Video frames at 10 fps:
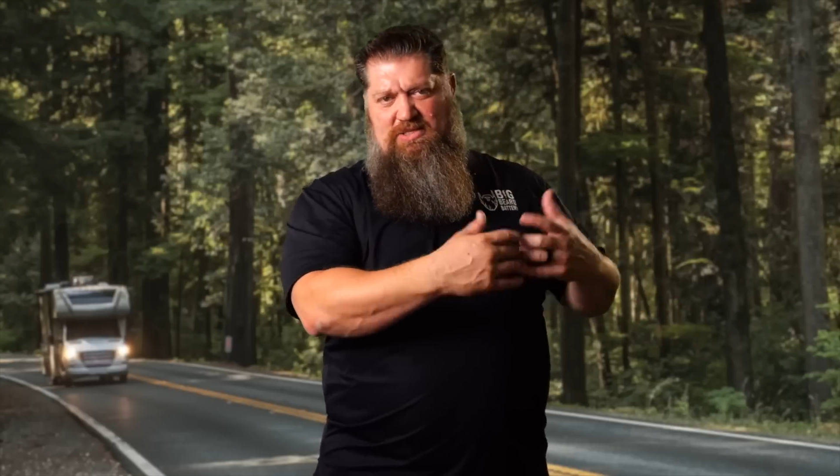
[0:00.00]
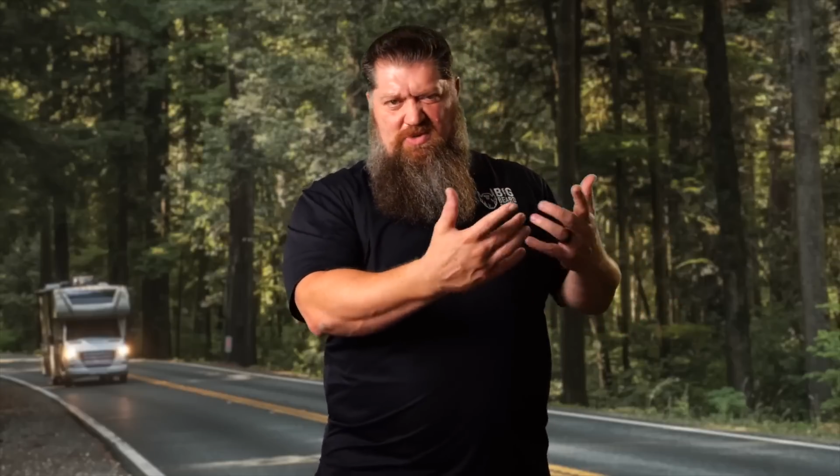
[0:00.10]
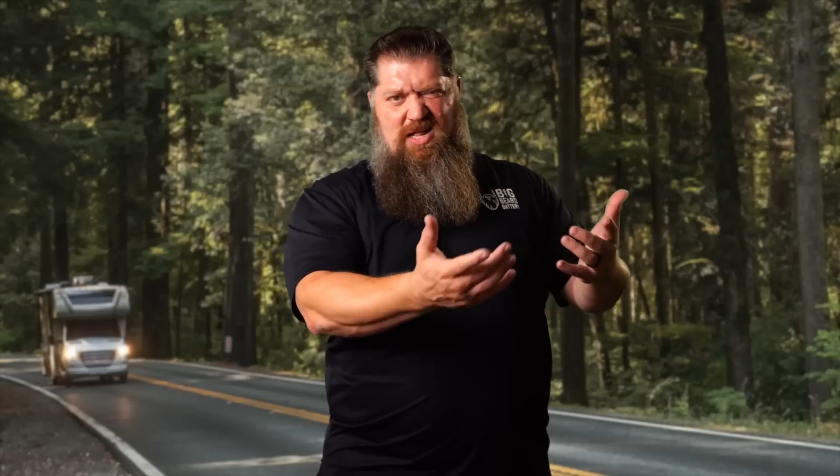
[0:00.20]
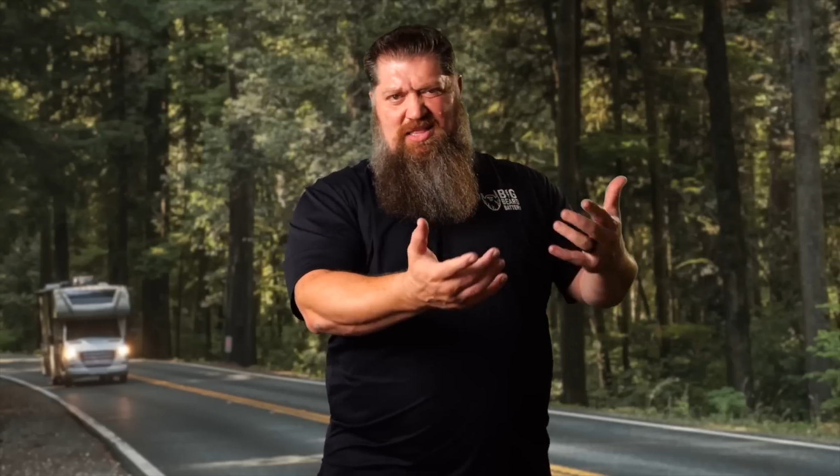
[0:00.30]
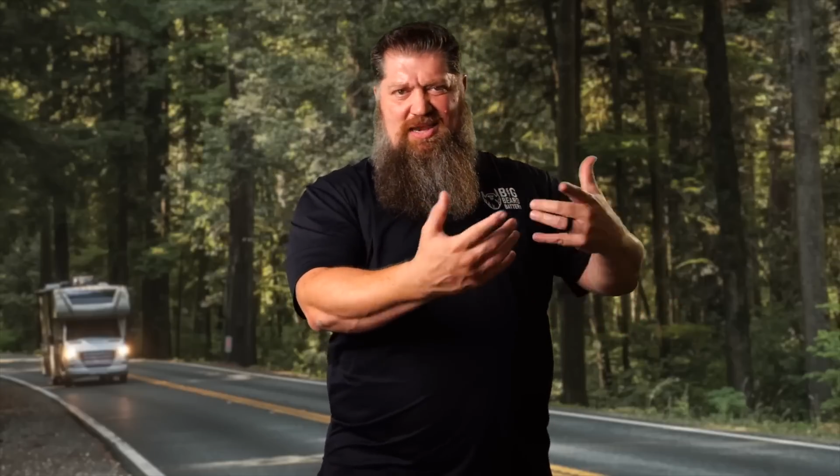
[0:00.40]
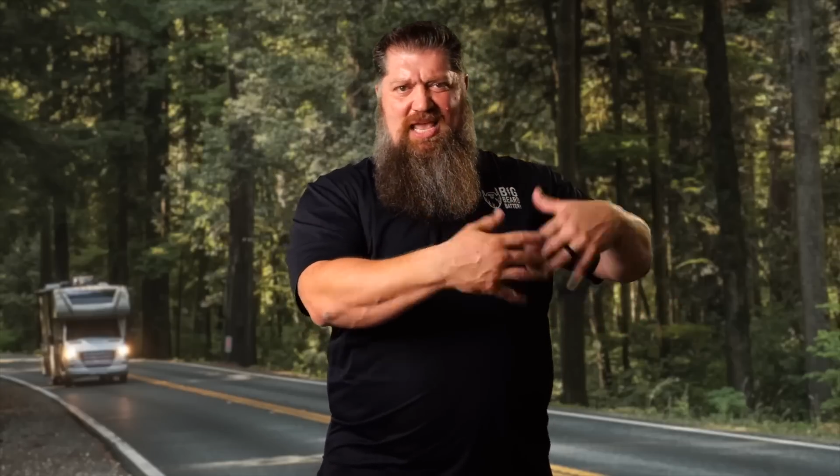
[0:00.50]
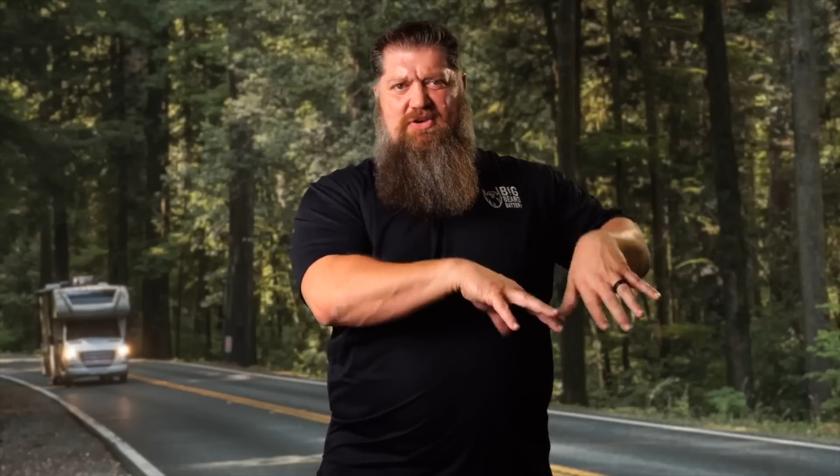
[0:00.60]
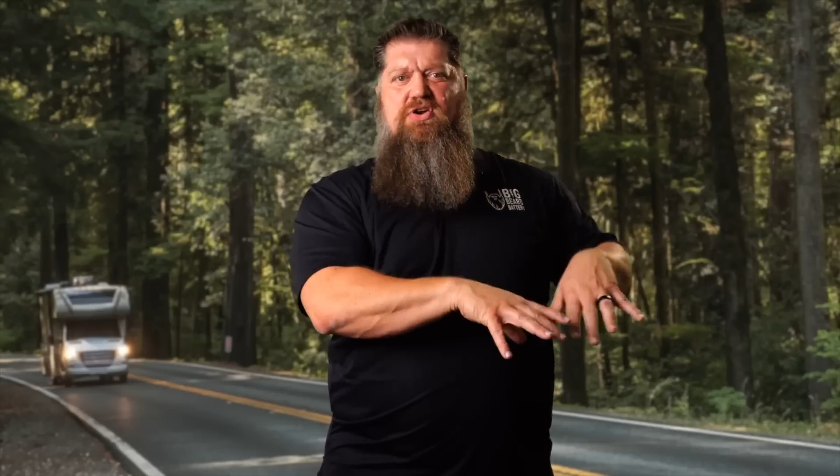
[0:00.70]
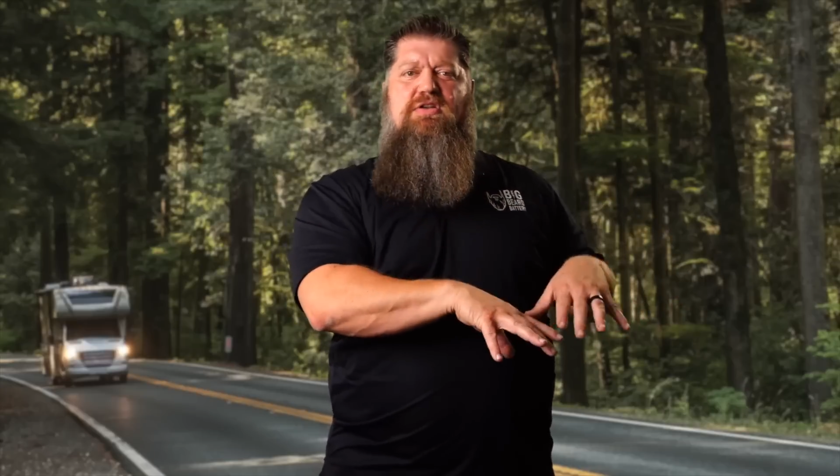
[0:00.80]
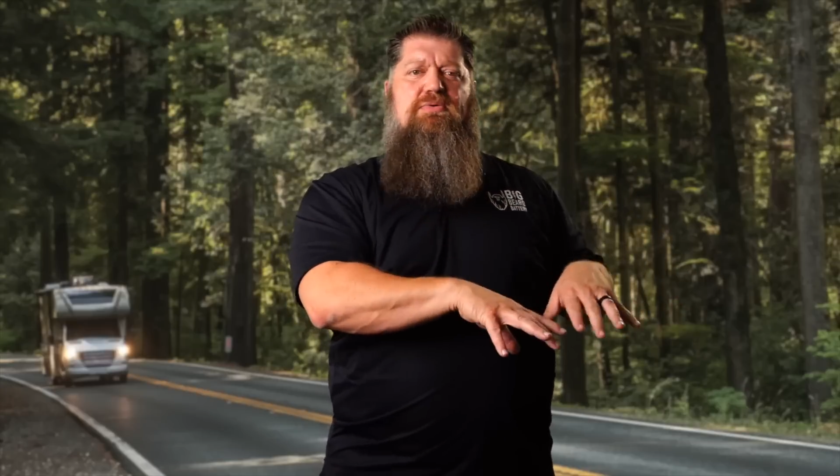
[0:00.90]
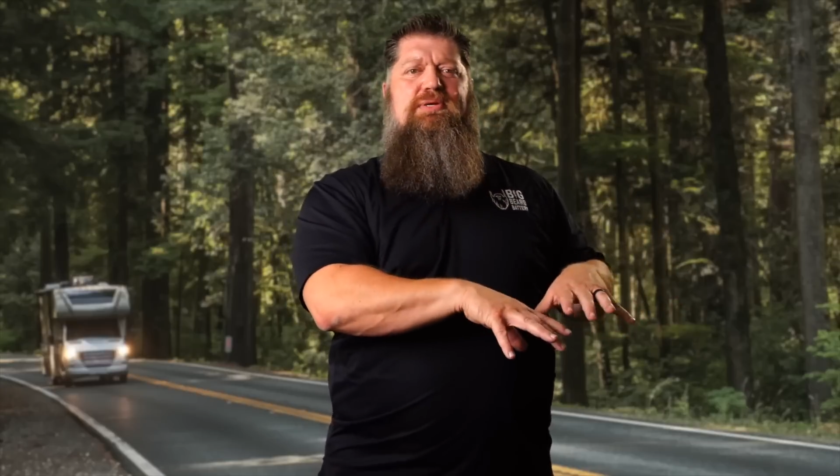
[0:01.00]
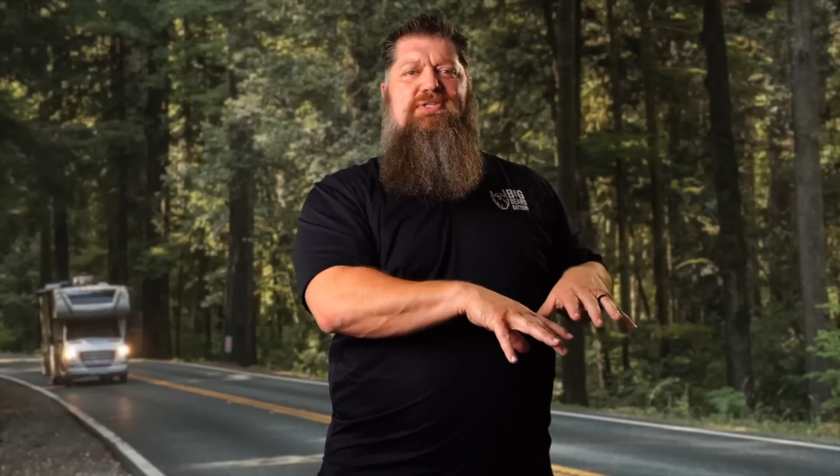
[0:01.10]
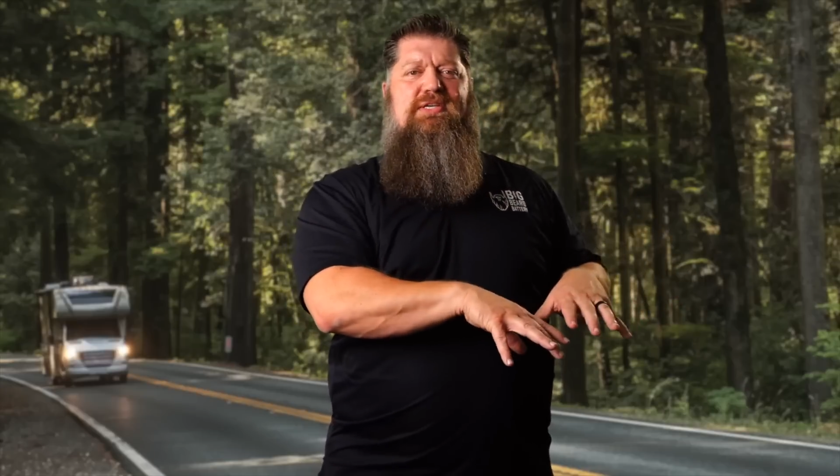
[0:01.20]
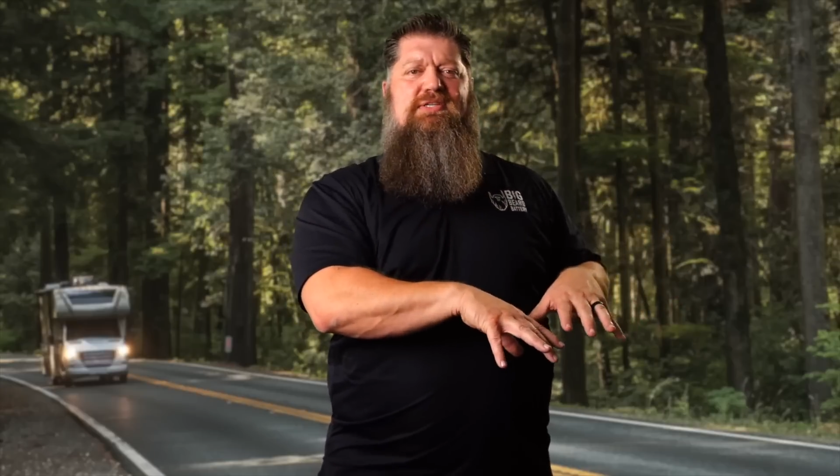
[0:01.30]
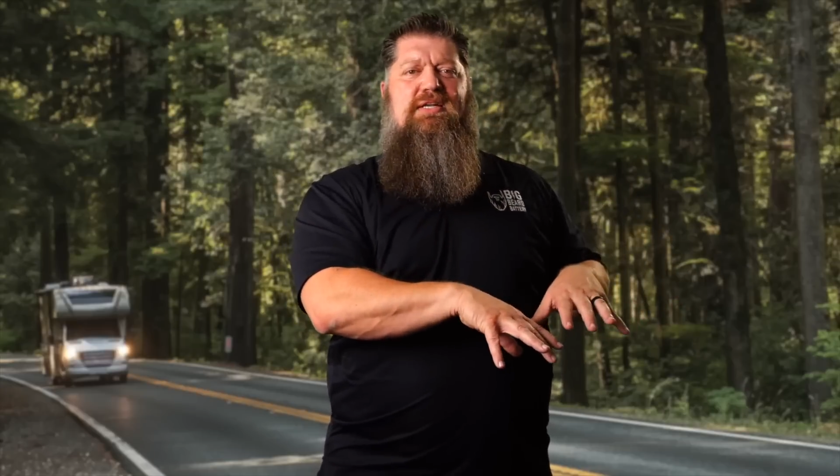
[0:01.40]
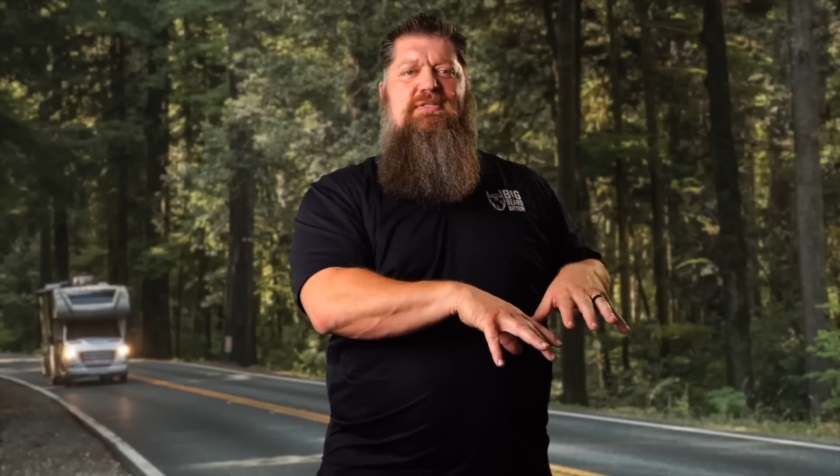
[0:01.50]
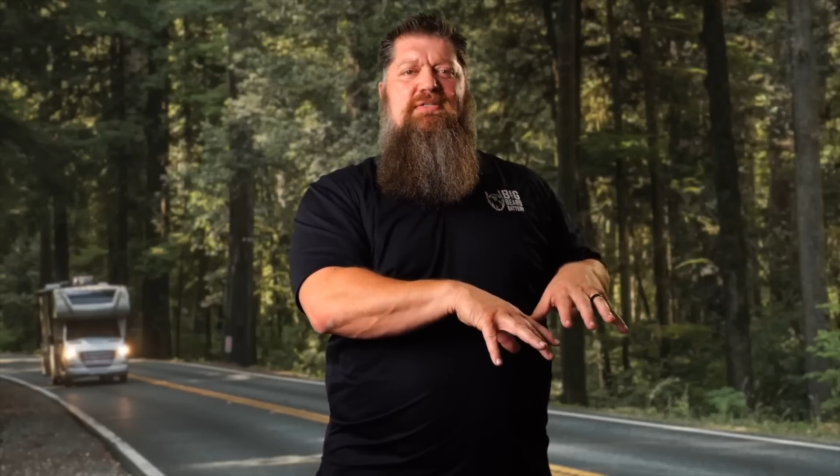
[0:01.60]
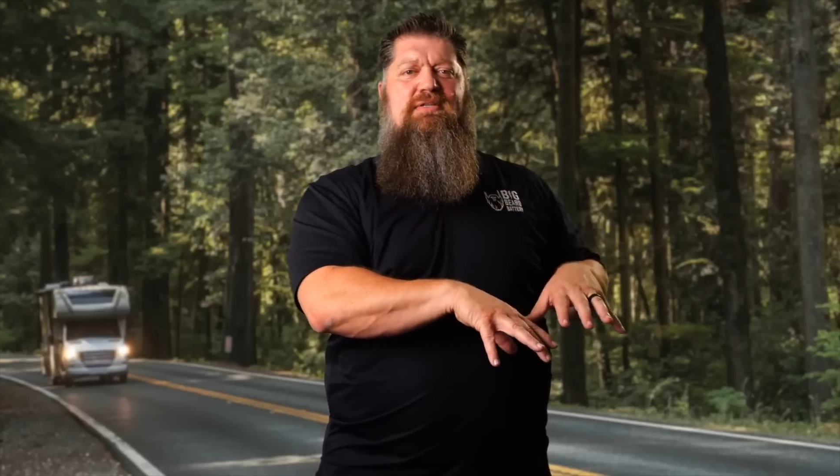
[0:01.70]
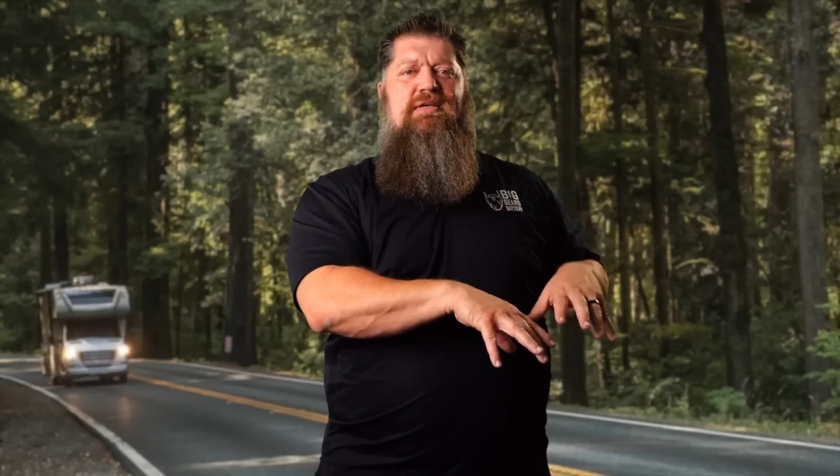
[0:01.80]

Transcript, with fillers: We call it internal resistance.